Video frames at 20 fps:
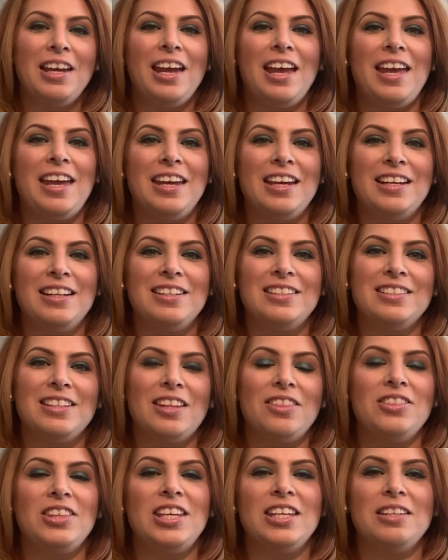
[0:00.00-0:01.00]
And
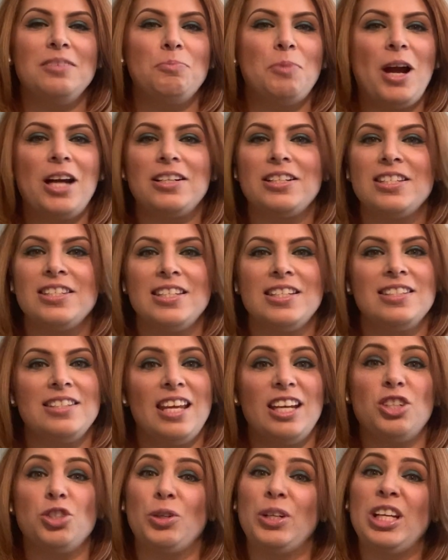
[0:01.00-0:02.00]
practices
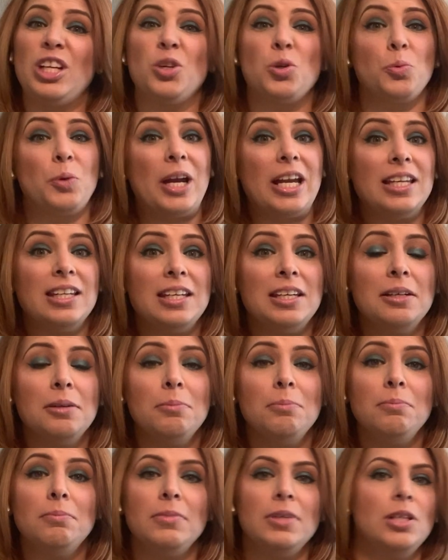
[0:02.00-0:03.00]
like drinking
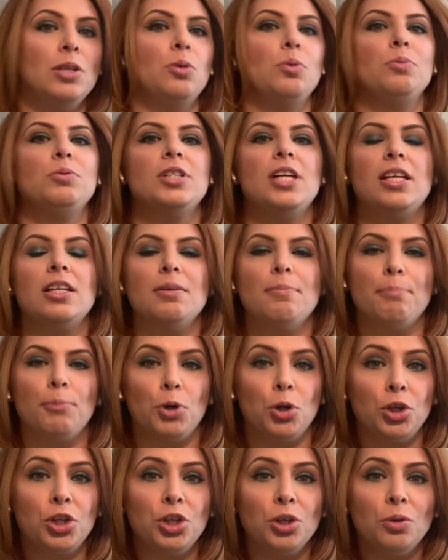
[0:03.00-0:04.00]
radium, taking
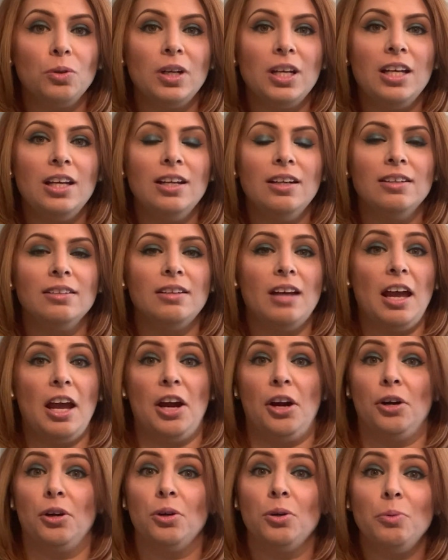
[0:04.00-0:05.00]
mercury,
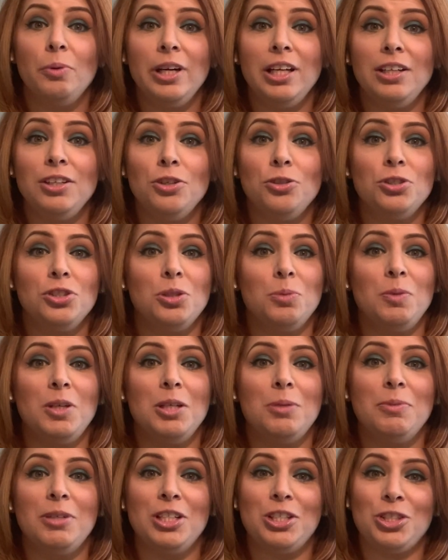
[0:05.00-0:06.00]
heroin used to be
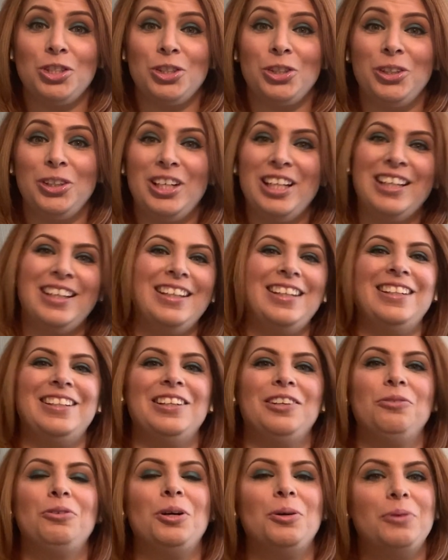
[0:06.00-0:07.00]
administered,
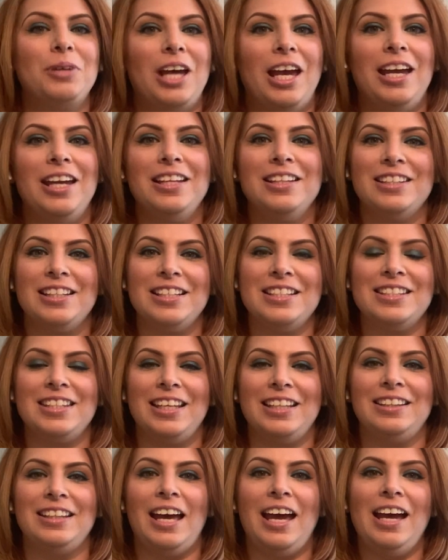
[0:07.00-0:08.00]
cocaine, things
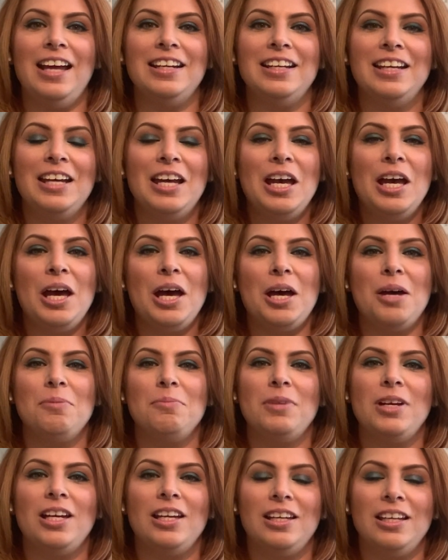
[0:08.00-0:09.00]
like that.
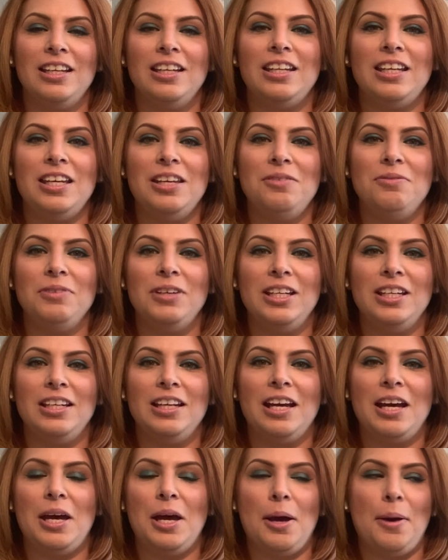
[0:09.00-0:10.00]
And
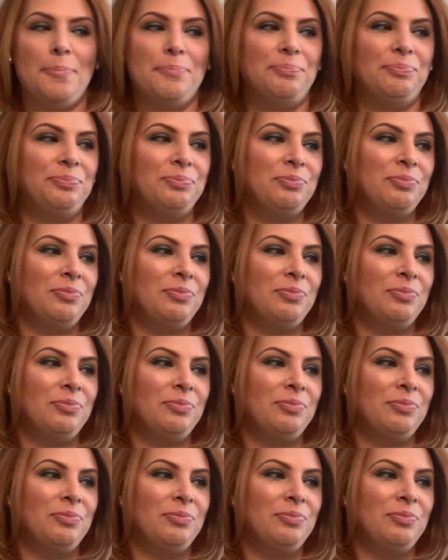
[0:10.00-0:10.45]
even